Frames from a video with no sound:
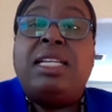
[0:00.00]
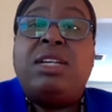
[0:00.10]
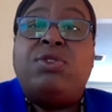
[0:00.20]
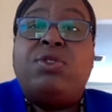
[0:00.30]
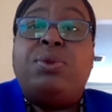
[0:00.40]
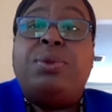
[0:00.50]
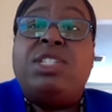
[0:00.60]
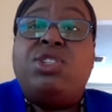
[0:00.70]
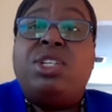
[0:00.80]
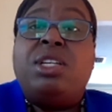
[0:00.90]

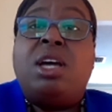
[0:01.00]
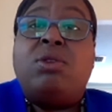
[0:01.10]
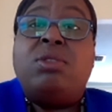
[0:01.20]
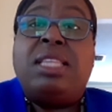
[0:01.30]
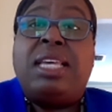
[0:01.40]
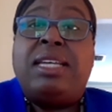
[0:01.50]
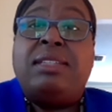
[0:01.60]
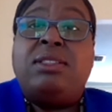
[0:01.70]
information out there